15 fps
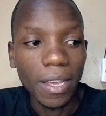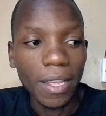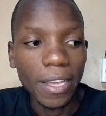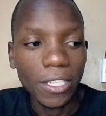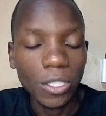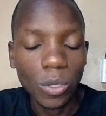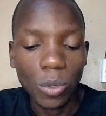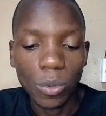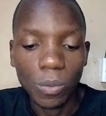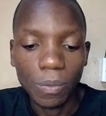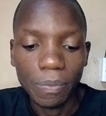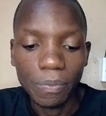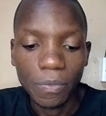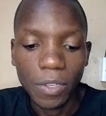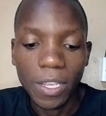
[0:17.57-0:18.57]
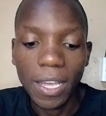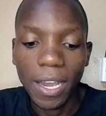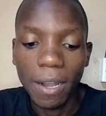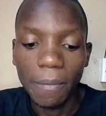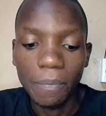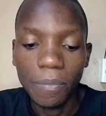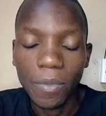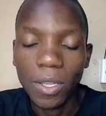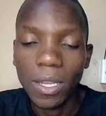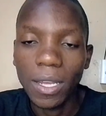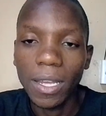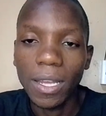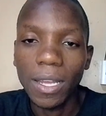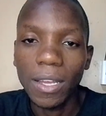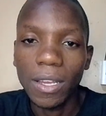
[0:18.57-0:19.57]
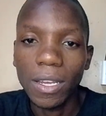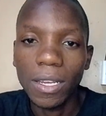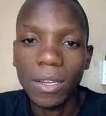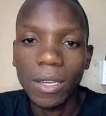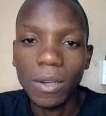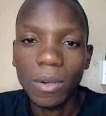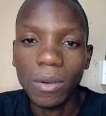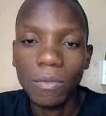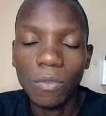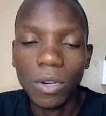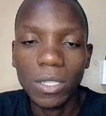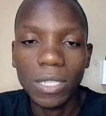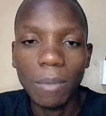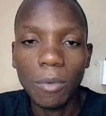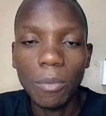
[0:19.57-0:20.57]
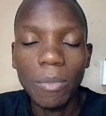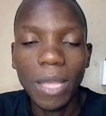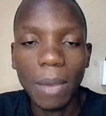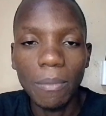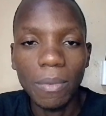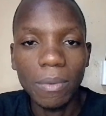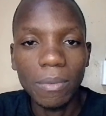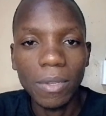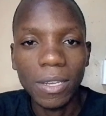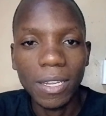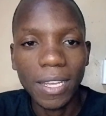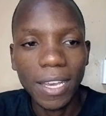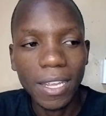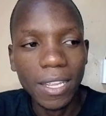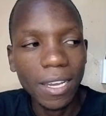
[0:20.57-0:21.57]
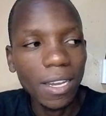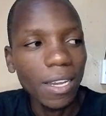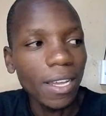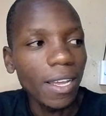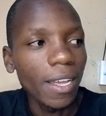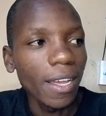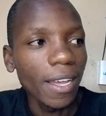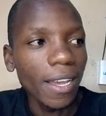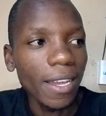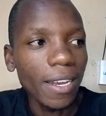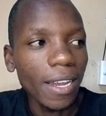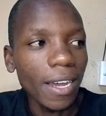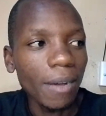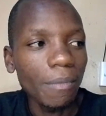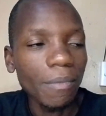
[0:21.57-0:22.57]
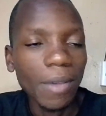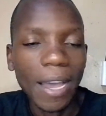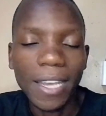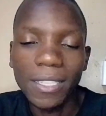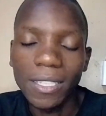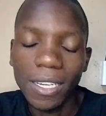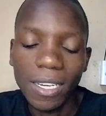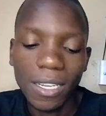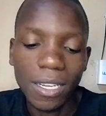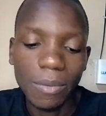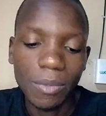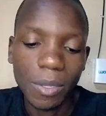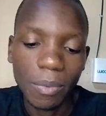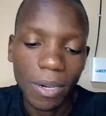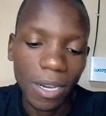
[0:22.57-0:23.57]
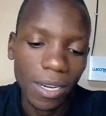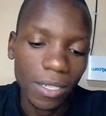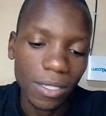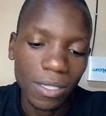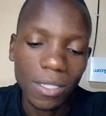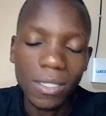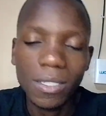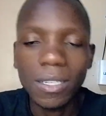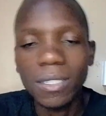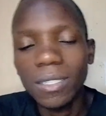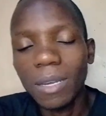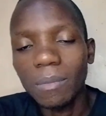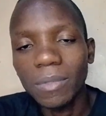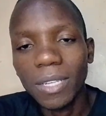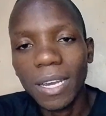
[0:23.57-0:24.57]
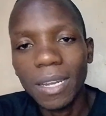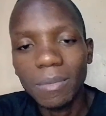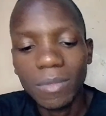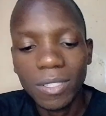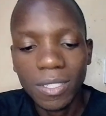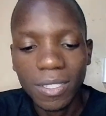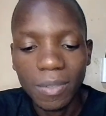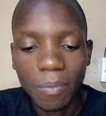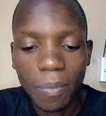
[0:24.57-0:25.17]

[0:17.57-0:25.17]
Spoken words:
Yeah, so here, uh, for example, me, I'm in Kenya, and I trade cryptocurrencies sometimes.